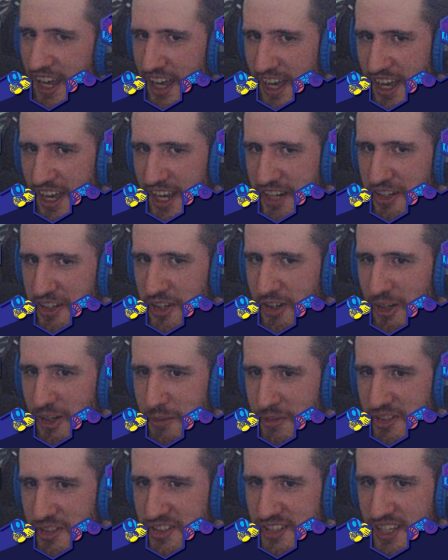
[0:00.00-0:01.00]
I know. I'm
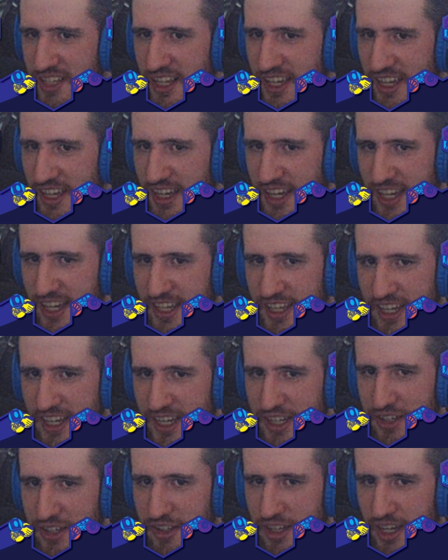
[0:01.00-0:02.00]
just saying.
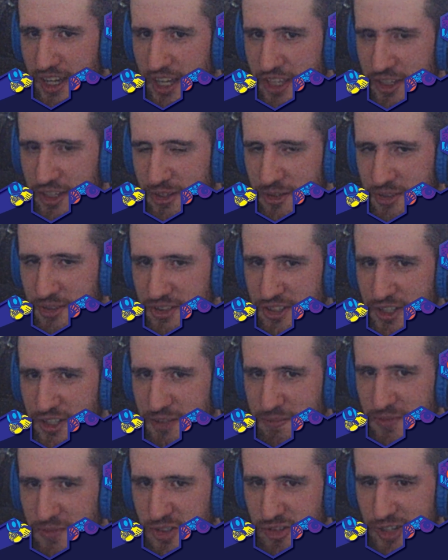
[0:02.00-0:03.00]
I use
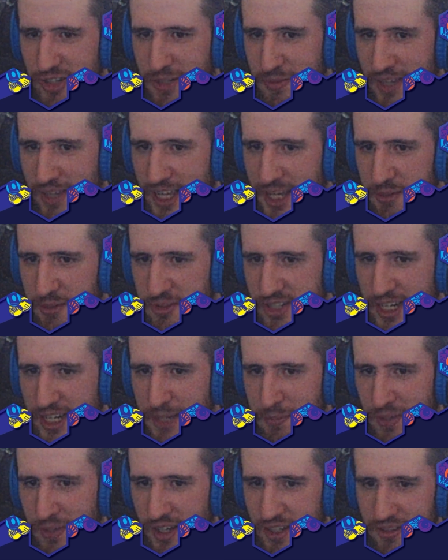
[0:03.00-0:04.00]
Streamlabs
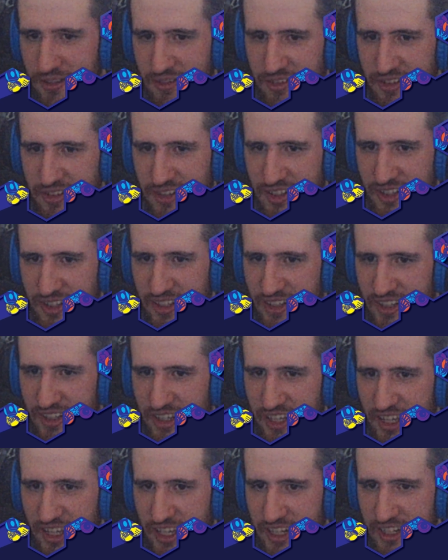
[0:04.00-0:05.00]
chatbot,
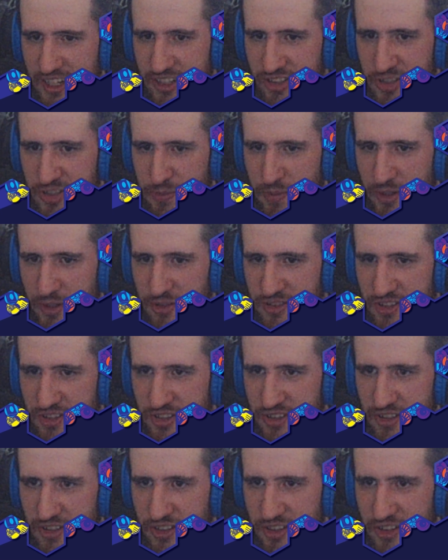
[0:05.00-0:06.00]
and it's supposed
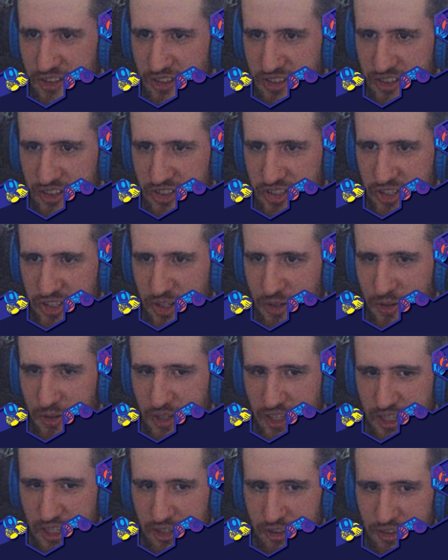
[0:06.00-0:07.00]
to show a
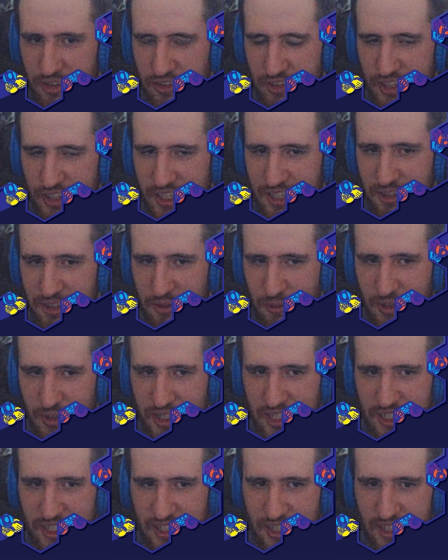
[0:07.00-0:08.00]
little thing
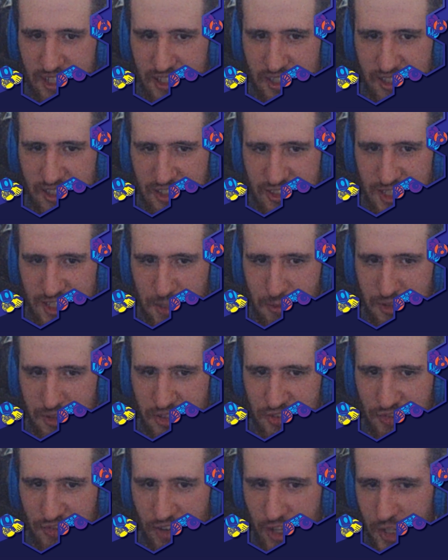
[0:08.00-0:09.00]
when someone's
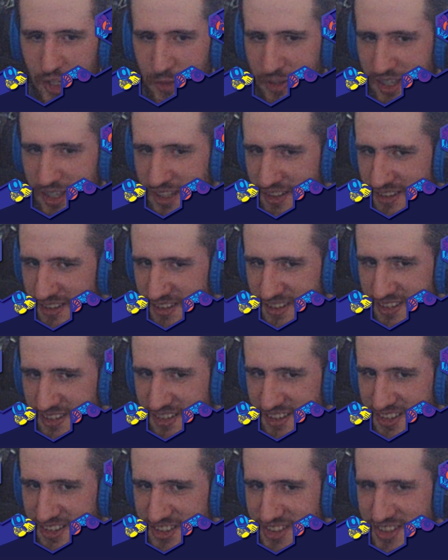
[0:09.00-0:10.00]
following.
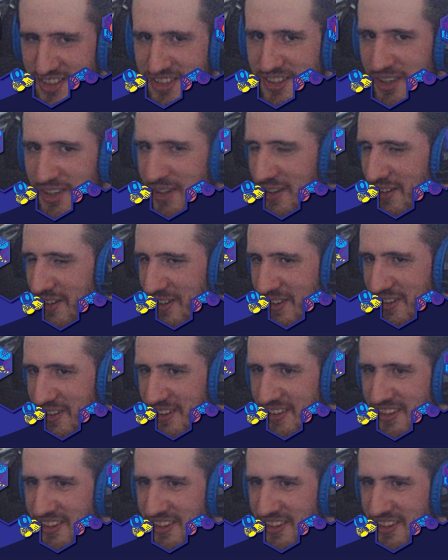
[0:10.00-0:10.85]
So,